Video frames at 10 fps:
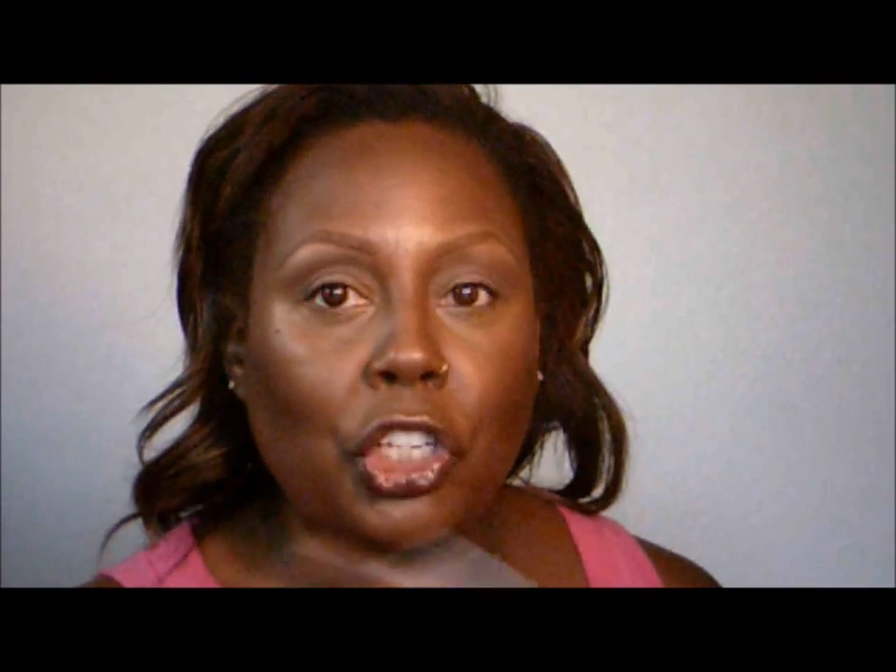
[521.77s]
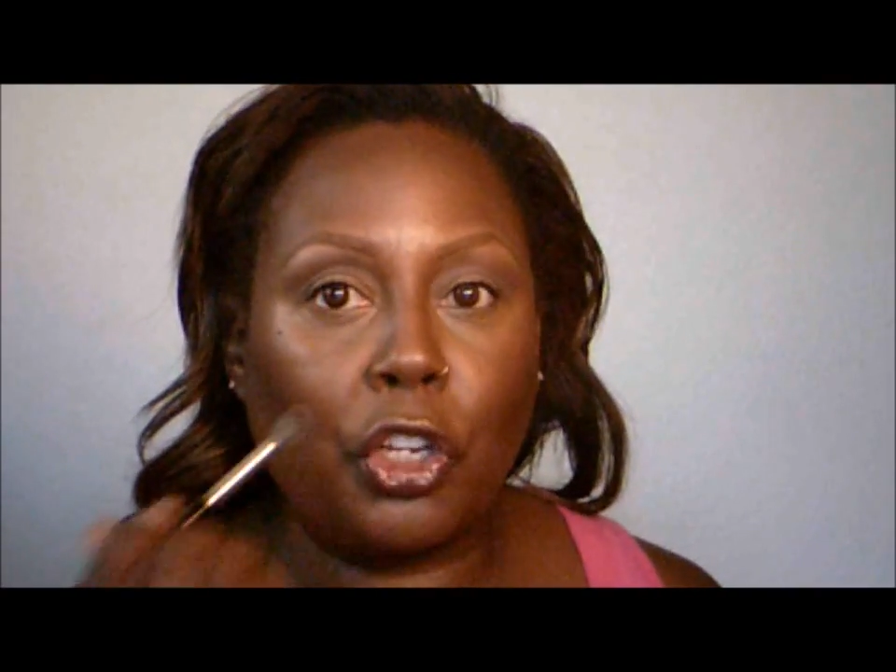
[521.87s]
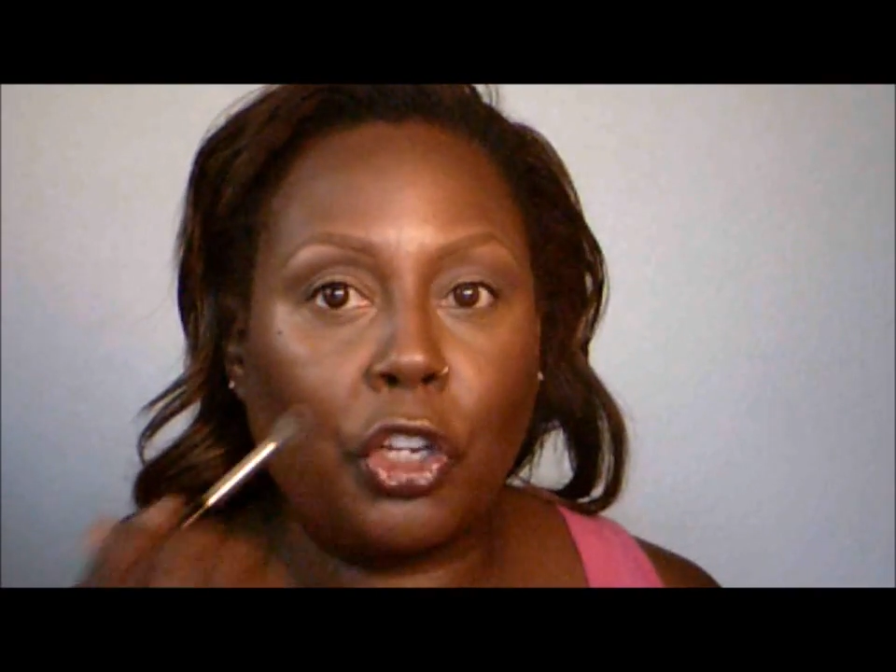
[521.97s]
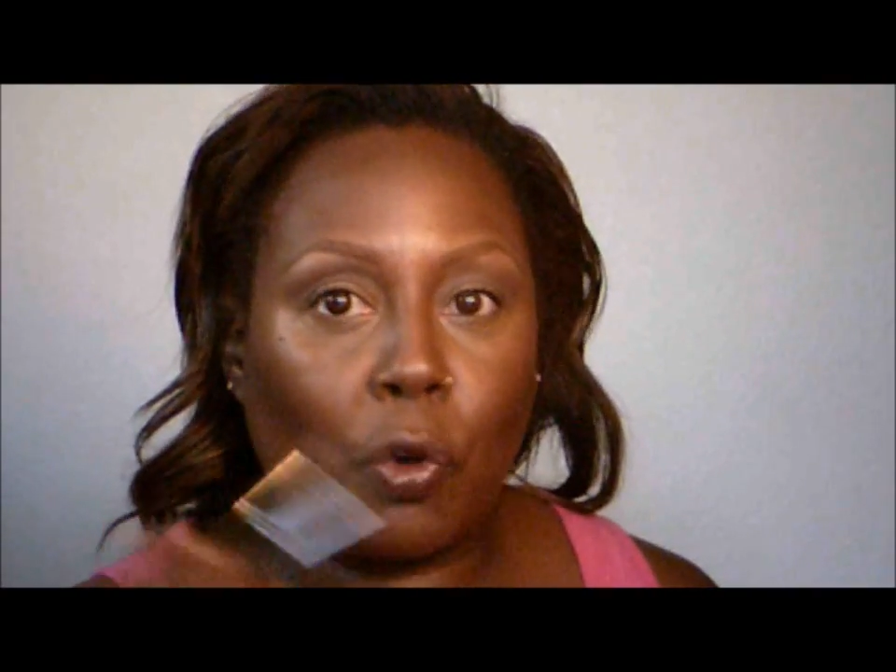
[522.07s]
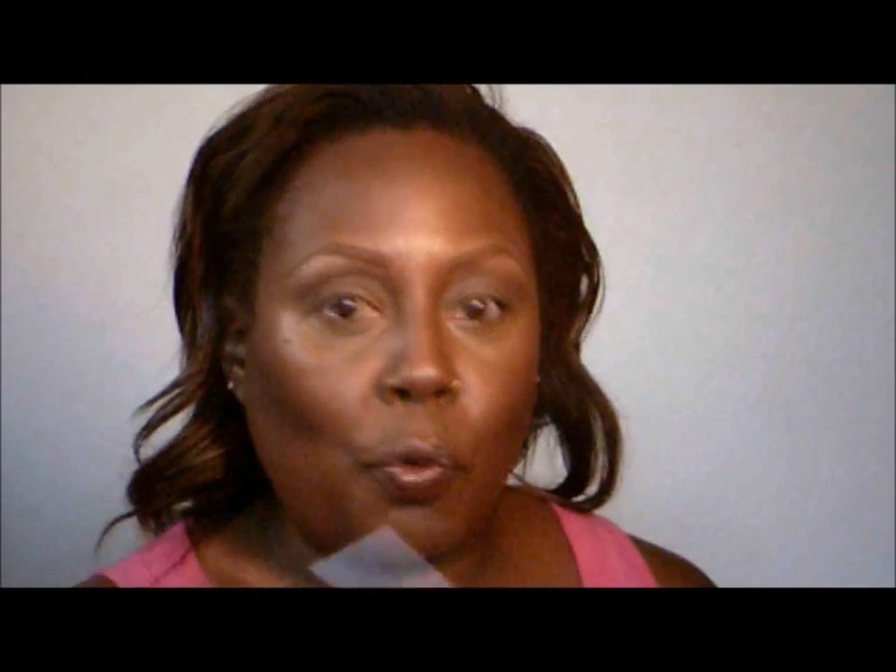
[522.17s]
You
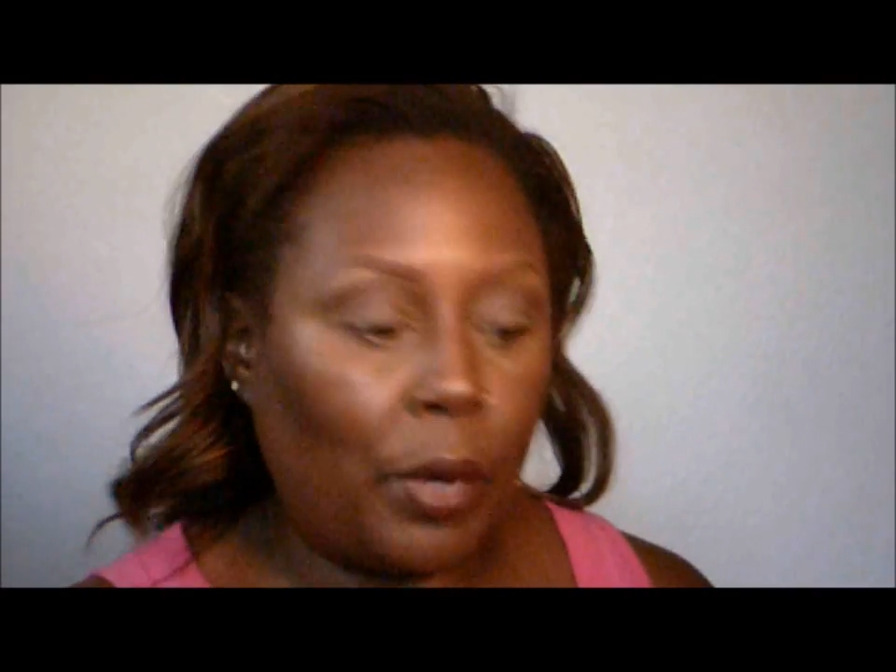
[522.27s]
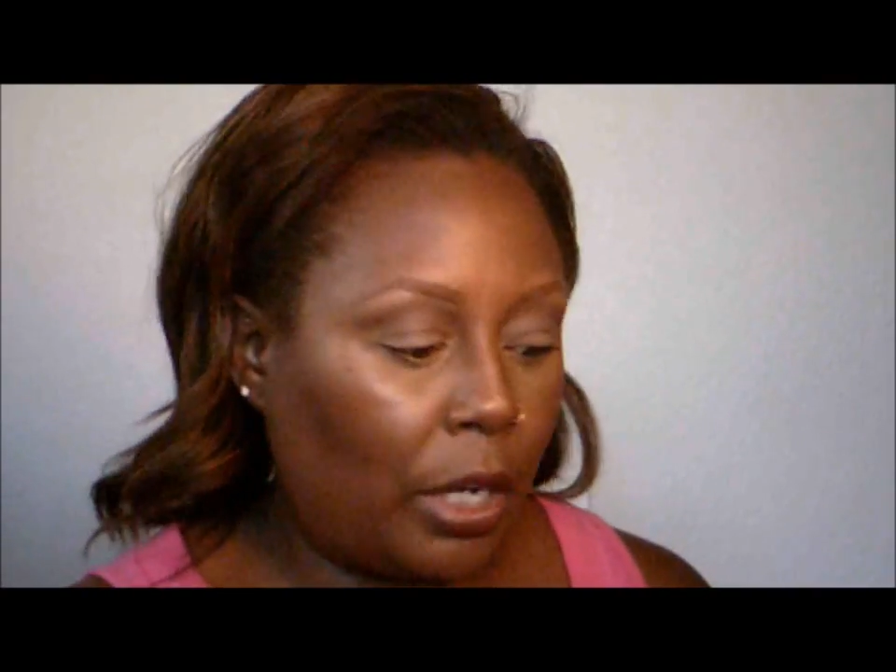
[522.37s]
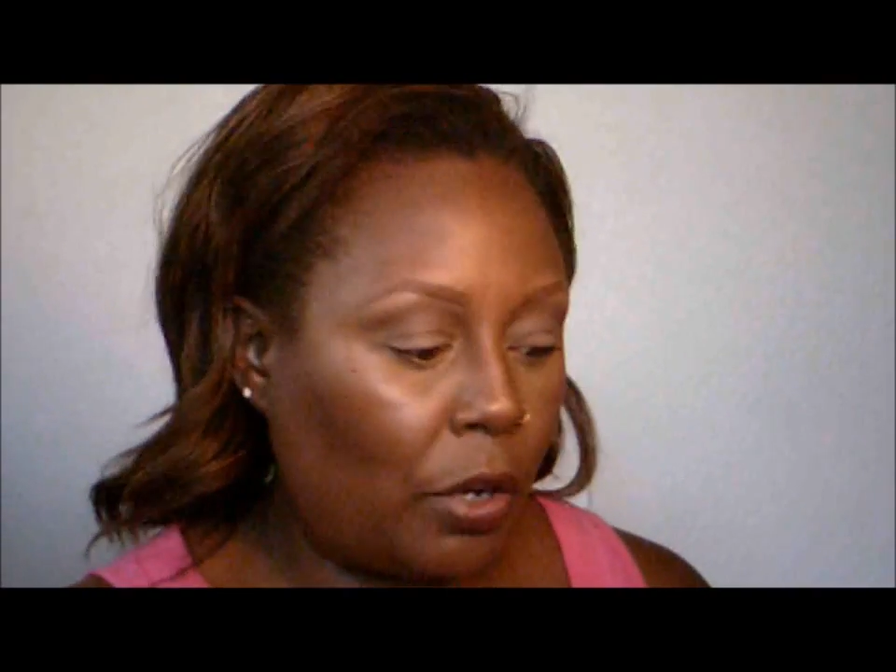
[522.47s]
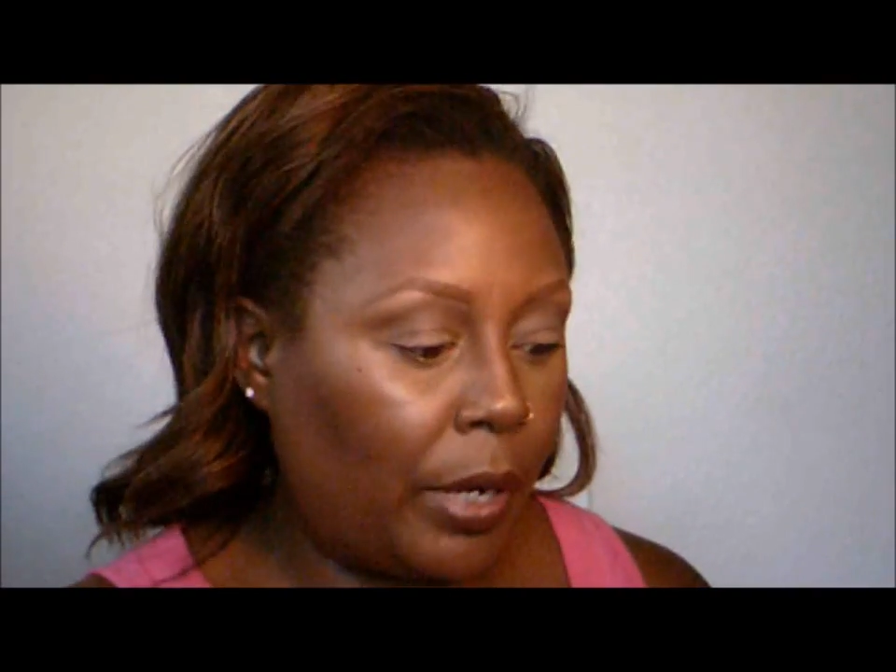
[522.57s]
don't want it going